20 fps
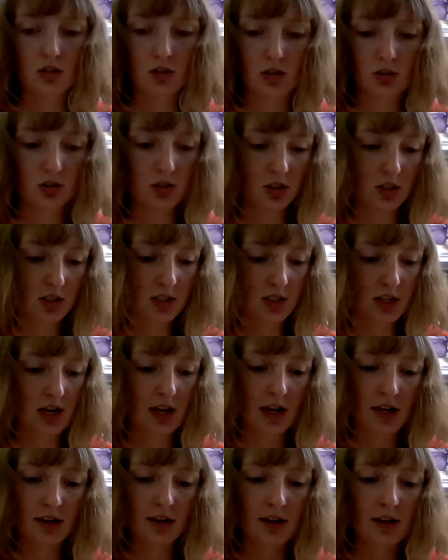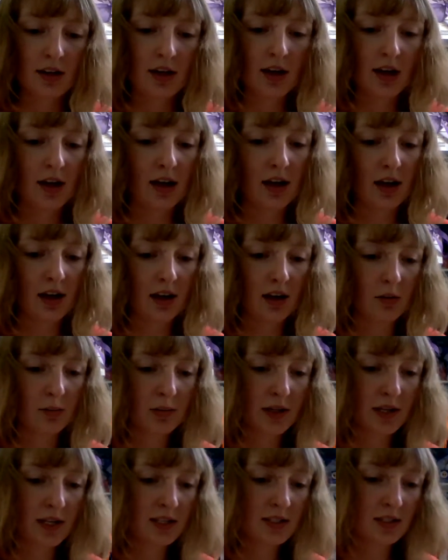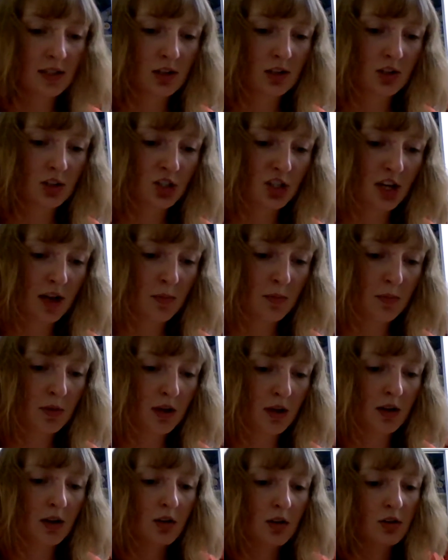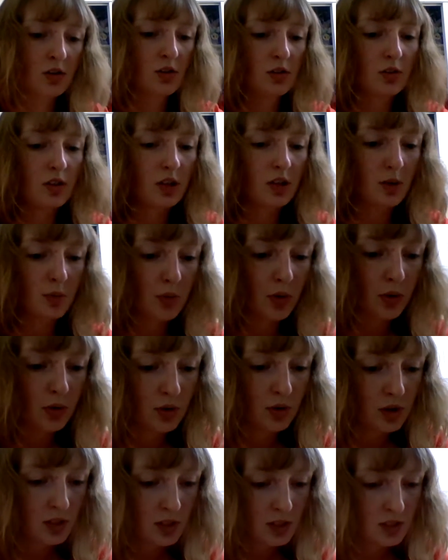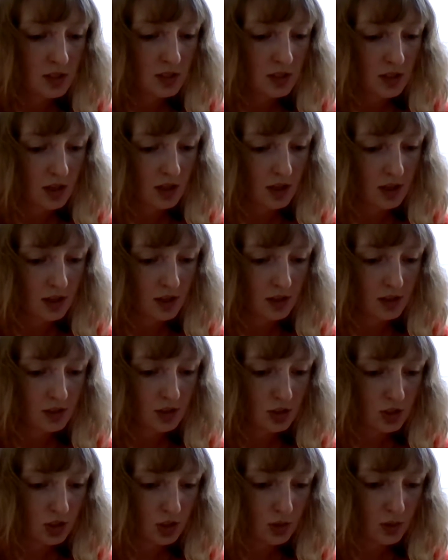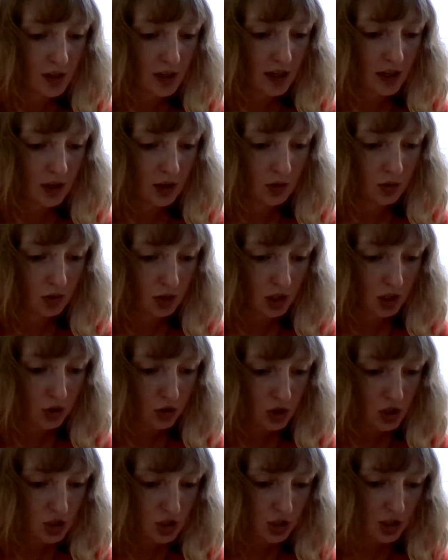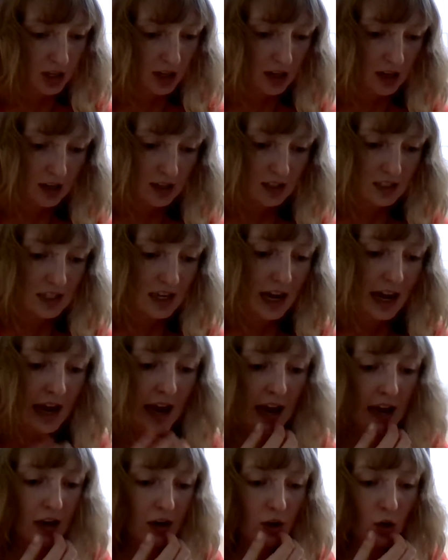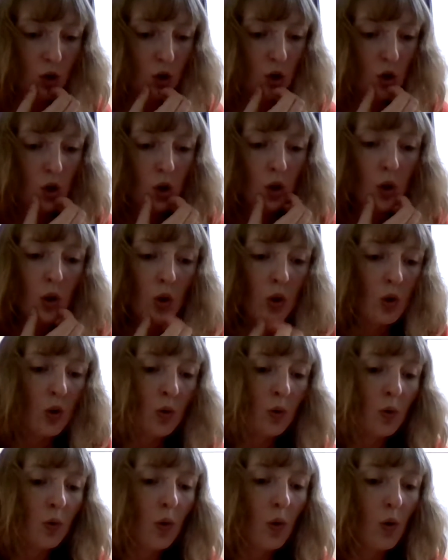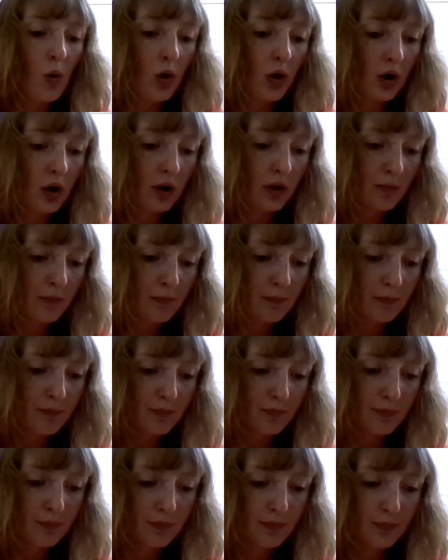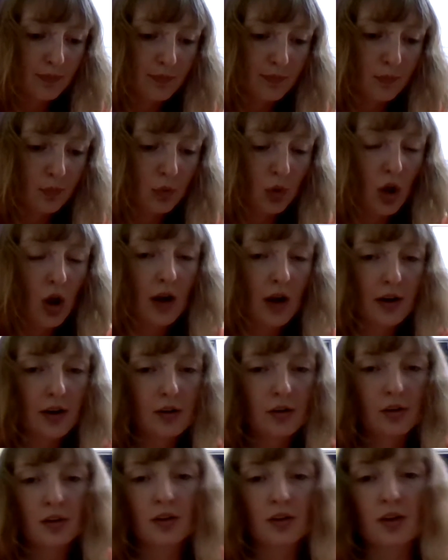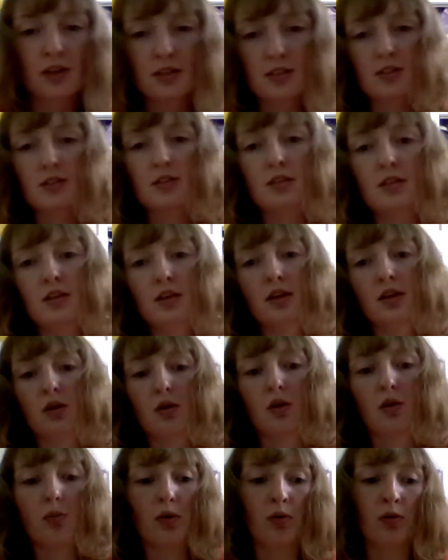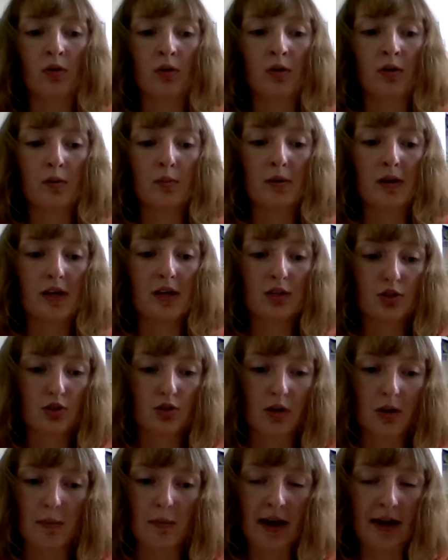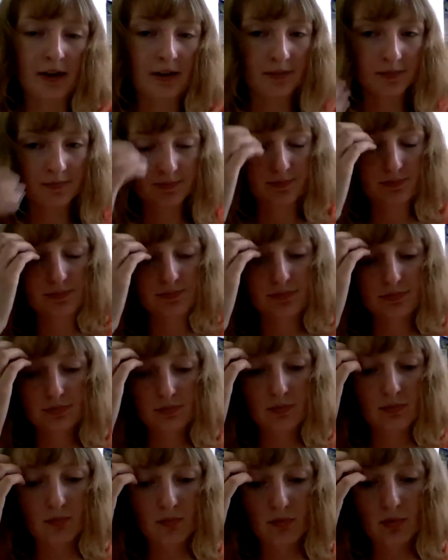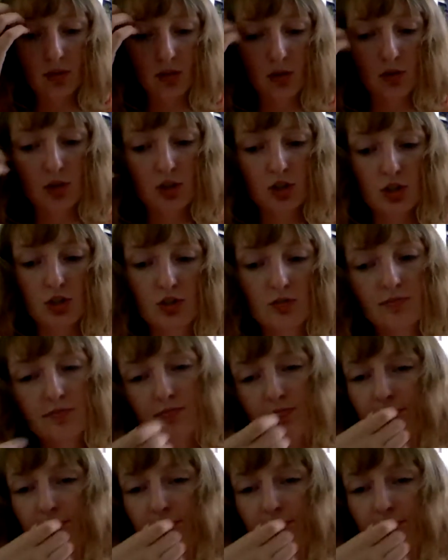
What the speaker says: turn to the side, and place their enchantment under the opponent's. And so now the creature can't attack or block unless the opponent pays 3 mana, which